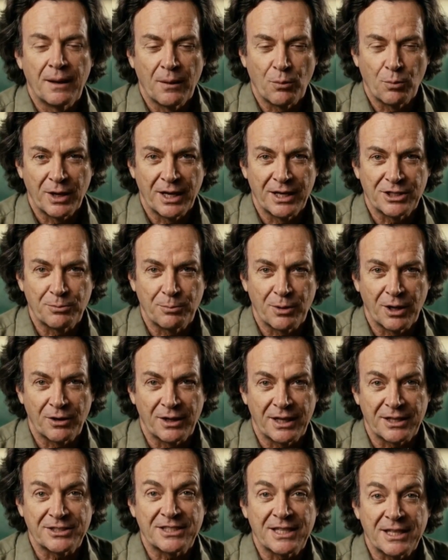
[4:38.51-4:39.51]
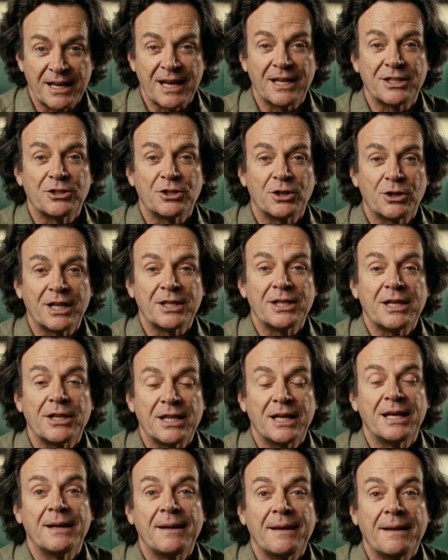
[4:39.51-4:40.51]
we experience it as
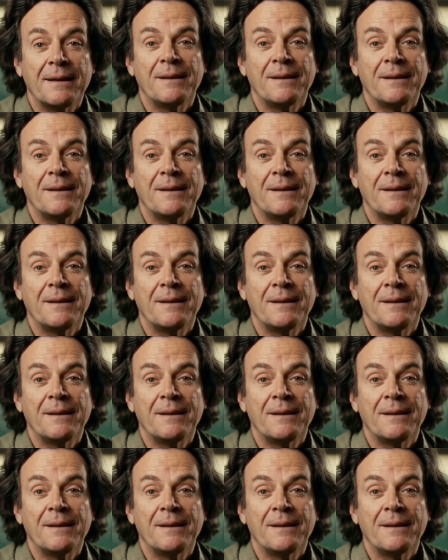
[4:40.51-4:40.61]
solidity.